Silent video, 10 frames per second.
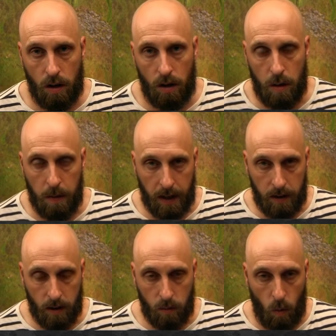they begin
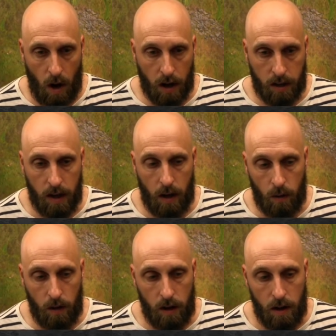to walk
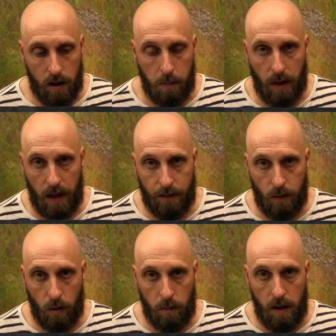down the
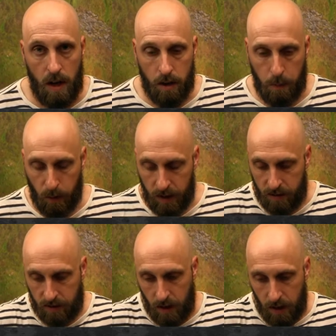platform. The
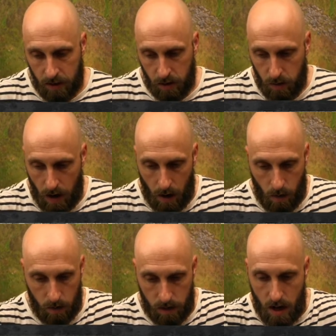priests
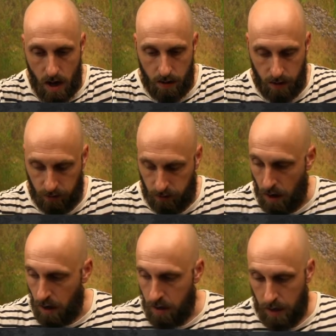surround this
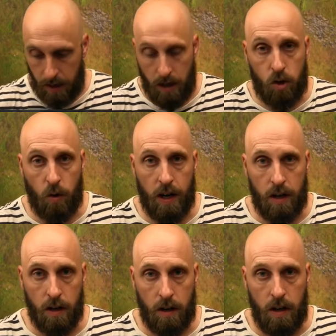dead
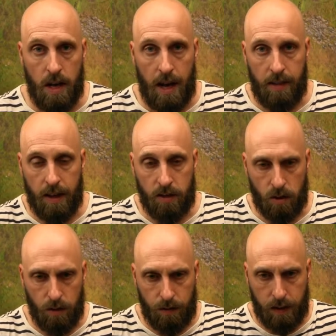traitor, and they
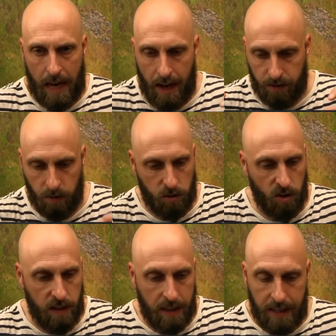sort of cast some
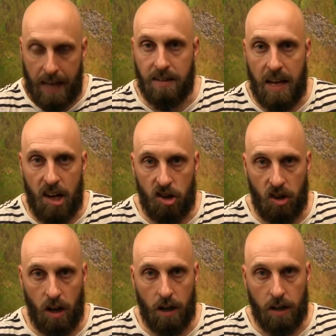sort of
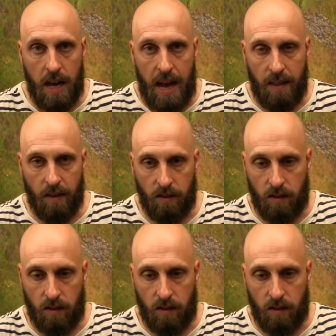incantation on it, and this